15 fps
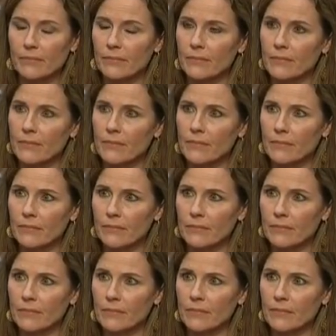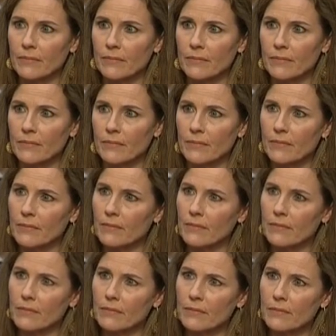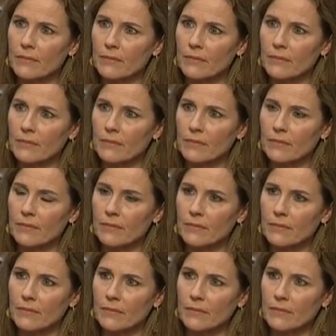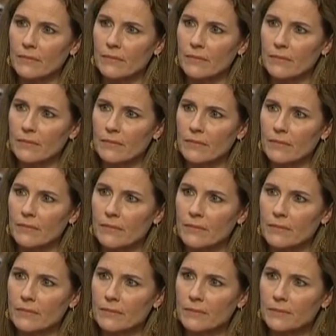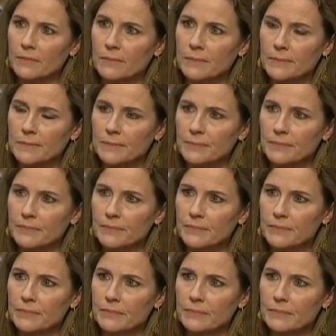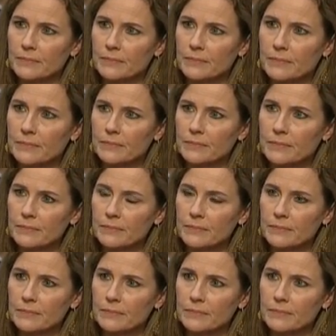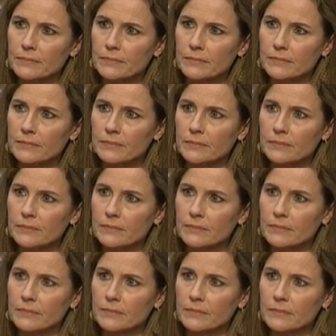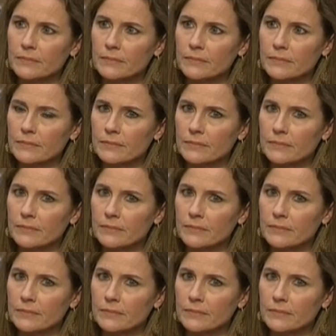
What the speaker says: (not speaking)